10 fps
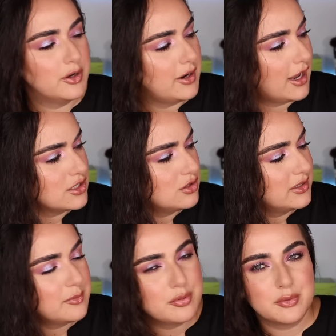were
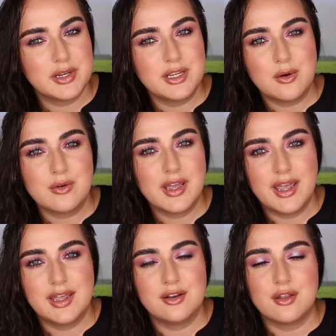actually pretty
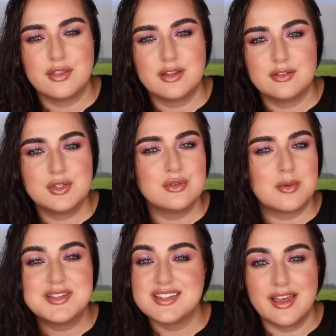okay nothing too
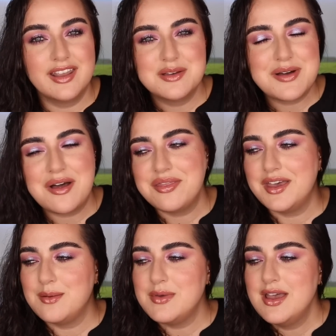upsetting about
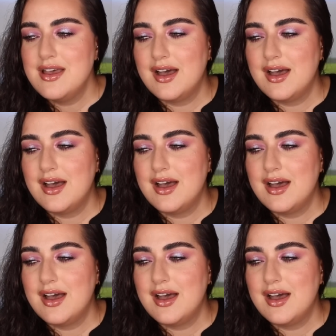them